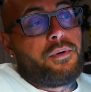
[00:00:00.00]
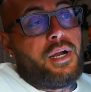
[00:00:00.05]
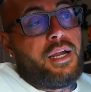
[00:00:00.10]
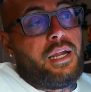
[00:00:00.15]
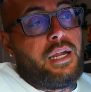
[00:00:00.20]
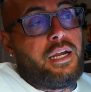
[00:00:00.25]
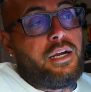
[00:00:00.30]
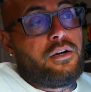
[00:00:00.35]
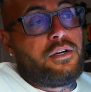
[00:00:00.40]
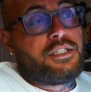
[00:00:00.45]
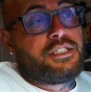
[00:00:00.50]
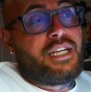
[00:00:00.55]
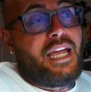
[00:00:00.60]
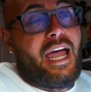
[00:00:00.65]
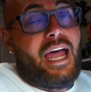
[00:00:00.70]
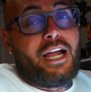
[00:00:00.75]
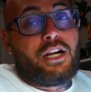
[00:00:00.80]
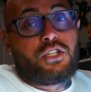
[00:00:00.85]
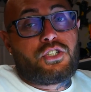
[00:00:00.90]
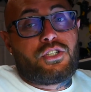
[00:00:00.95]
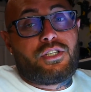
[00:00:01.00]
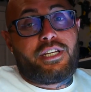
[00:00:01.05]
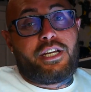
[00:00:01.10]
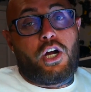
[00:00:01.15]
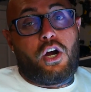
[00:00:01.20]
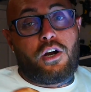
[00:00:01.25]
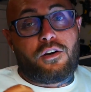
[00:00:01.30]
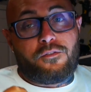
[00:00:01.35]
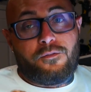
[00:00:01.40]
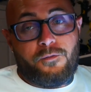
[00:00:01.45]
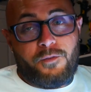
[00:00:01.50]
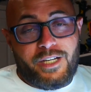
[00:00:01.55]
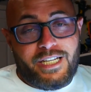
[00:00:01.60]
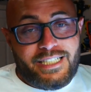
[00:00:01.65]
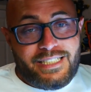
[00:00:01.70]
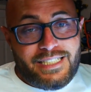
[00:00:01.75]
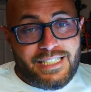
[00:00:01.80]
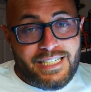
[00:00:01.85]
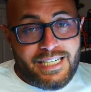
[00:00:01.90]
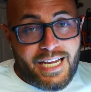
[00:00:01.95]
right here is actually our
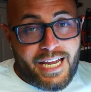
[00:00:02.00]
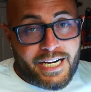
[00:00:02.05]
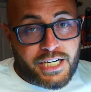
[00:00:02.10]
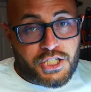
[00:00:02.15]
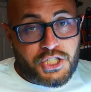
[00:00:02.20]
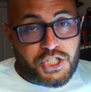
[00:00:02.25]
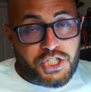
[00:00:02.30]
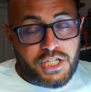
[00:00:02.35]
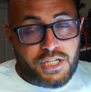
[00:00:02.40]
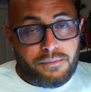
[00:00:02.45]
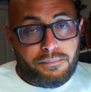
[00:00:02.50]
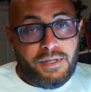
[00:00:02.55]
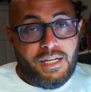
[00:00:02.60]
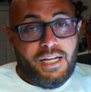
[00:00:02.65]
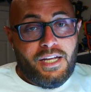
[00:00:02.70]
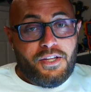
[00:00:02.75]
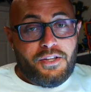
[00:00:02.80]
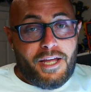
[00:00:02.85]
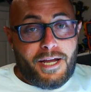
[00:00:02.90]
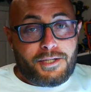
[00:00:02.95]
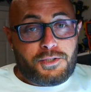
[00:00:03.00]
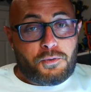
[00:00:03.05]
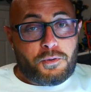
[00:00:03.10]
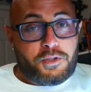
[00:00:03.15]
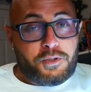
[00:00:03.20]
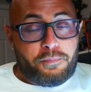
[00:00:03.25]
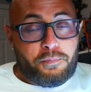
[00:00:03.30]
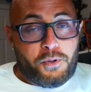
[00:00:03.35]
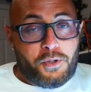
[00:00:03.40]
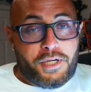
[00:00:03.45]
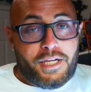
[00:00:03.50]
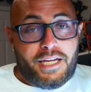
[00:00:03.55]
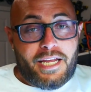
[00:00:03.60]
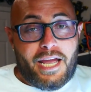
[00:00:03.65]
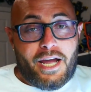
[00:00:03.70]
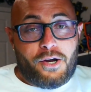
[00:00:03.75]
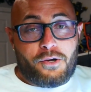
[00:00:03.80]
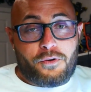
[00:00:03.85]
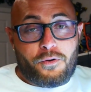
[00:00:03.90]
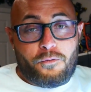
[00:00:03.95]
VTX chip. That's what's putting
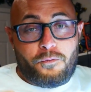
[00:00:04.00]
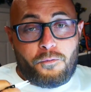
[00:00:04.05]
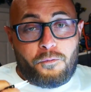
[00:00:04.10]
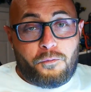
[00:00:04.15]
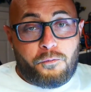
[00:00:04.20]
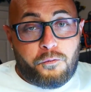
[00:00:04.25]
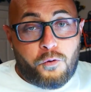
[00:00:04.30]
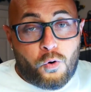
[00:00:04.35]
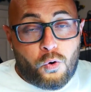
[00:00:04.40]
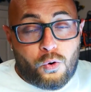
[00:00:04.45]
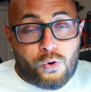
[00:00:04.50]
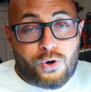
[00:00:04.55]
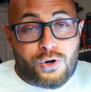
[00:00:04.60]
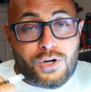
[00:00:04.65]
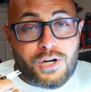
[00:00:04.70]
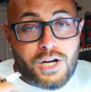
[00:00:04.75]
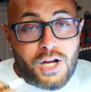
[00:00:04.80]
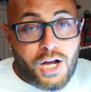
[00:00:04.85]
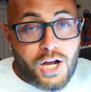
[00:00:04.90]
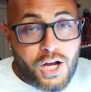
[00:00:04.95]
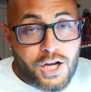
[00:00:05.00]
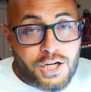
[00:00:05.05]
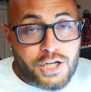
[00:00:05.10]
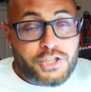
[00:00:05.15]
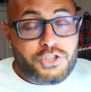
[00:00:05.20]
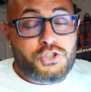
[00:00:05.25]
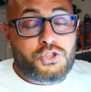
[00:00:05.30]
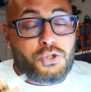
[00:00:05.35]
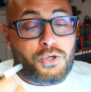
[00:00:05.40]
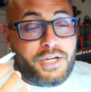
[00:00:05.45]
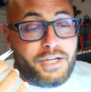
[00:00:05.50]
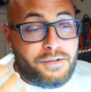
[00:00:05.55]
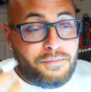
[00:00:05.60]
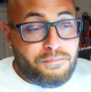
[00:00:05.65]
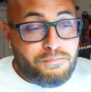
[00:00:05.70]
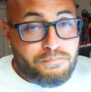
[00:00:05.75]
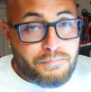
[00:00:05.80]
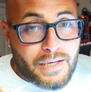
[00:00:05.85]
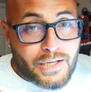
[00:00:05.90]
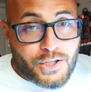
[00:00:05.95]
out 400
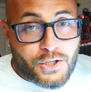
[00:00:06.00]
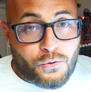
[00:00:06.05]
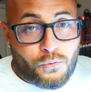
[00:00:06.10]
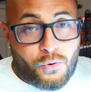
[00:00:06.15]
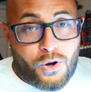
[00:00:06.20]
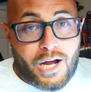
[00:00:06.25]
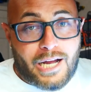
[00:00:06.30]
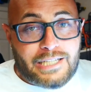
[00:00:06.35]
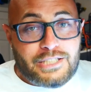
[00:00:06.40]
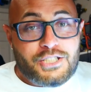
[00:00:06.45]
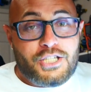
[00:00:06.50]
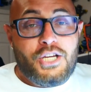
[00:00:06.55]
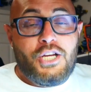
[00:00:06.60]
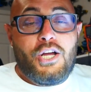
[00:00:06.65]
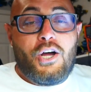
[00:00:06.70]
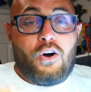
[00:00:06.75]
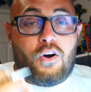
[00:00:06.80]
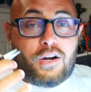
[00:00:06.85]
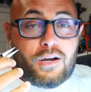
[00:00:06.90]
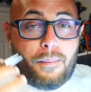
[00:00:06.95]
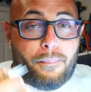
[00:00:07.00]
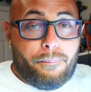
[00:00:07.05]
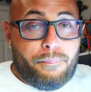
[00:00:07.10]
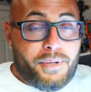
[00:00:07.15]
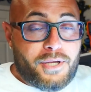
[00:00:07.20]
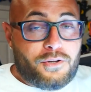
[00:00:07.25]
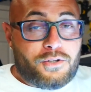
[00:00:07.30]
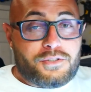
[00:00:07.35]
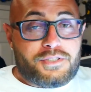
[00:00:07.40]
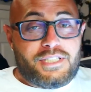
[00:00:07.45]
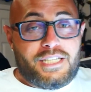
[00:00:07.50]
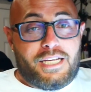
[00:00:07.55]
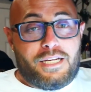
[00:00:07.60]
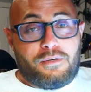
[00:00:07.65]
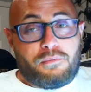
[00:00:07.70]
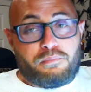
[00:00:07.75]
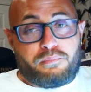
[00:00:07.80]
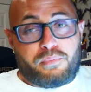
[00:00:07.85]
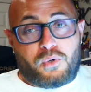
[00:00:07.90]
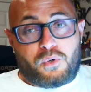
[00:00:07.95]
milliwatts on a
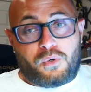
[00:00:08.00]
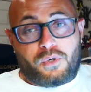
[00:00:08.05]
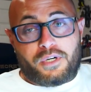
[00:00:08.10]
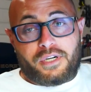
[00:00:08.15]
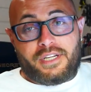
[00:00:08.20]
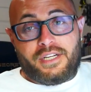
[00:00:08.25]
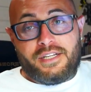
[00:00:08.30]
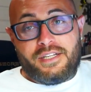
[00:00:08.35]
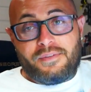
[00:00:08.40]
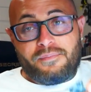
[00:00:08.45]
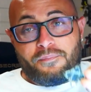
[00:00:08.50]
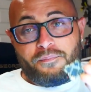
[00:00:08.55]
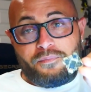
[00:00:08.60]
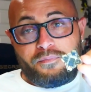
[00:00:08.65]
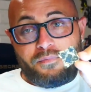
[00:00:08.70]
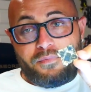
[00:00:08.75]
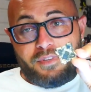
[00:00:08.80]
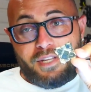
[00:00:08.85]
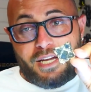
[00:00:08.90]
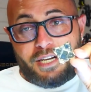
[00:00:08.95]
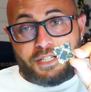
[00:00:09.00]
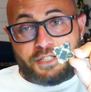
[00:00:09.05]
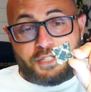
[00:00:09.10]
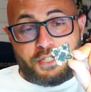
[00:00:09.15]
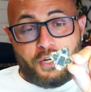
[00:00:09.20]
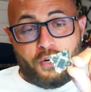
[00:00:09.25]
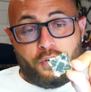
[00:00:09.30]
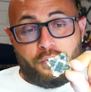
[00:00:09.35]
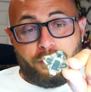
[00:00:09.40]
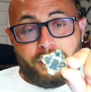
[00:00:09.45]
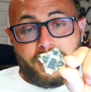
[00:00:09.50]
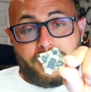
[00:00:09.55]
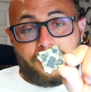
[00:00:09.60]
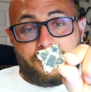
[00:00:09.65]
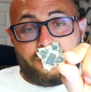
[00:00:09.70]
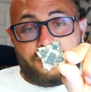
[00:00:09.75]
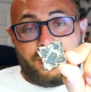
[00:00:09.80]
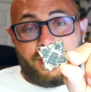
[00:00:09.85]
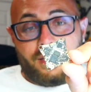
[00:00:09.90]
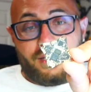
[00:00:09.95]
built-in board that is no
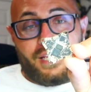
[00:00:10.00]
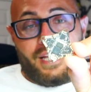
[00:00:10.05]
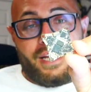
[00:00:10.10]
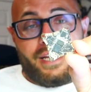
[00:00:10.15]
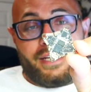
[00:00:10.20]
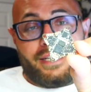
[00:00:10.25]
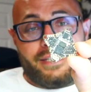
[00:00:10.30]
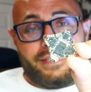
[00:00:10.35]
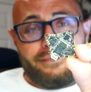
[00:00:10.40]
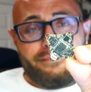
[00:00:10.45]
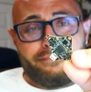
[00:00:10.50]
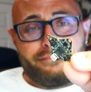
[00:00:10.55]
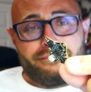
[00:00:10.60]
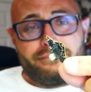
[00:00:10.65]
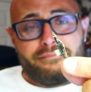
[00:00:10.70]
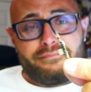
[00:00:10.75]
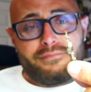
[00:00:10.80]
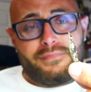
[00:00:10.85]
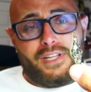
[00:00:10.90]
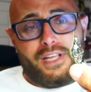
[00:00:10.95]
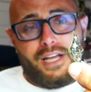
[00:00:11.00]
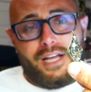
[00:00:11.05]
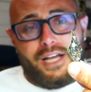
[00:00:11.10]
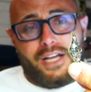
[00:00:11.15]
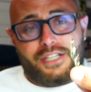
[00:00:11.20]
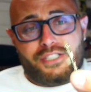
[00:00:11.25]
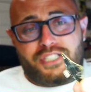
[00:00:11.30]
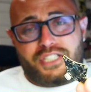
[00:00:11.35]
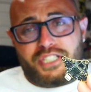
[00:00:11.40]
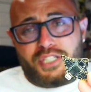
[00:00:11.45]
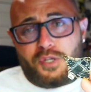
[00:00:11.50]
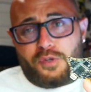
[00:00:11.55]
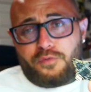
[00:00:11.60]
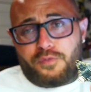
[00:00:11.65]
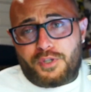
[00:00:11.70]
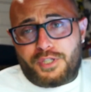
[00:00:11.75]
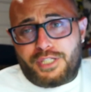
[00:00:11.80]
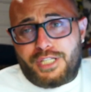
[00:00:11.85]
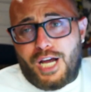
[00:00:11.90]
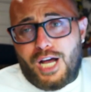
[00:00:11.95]
bigger than like a
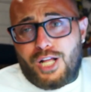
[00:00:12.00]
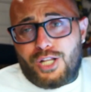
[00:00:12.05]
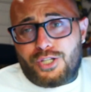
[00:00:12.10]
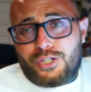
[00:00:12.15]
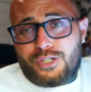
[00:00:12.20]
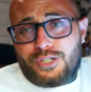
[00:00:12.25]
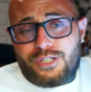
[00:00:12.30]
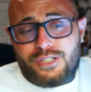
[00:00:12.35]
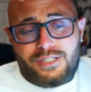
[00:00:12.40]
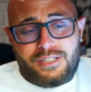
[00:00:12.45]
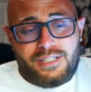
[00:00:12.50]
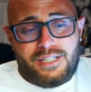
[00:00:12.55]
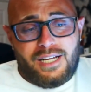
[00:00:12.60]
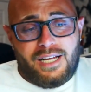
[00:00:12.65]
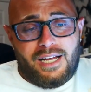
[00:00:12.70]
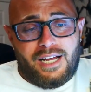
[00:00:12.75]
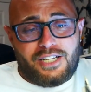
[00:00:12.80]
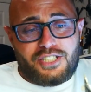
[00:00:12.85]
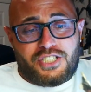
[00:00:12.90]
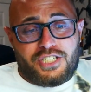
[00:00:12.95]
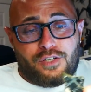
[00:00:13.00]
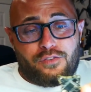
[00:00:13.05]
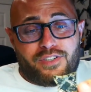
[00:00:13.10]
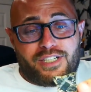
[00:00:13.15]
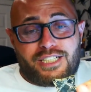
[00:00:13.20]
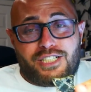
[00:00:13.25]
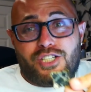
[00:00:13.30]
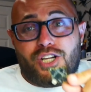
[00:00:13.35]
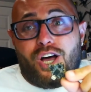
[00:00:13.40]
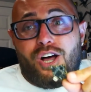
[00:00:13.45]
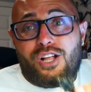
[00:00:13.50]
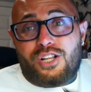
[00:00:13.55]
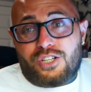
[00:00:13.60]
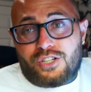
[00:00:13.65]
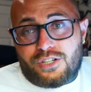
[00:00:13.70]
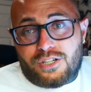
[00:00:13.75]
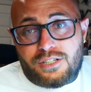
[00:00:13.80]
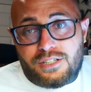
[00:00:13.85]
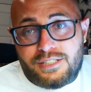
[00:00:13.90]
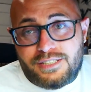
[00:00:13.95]
silver dollar. A silver
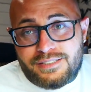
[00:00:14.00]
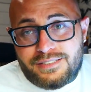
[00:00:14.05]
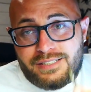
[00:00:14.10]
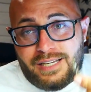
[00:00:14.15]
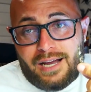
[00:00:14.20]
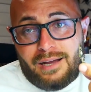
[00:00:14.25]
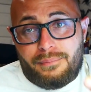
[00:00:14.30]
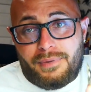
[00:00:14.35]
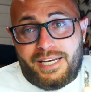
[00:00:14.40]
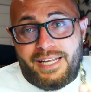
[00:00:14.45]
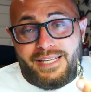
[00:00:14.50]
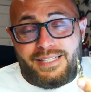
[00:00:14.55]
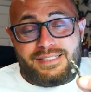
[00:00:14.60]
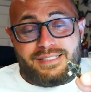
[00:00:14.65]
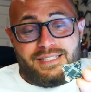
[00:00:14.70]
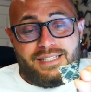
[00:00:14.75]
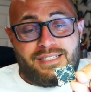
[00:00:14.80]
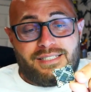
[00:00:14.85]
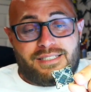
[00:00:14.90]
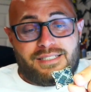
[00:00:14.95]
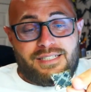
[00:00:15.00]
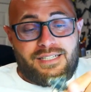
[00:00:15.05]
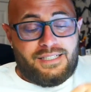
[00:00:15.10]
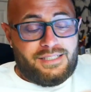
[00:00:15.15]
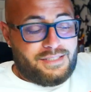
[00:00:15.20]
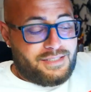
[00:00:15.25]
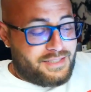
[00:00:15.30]
dollar dominates this in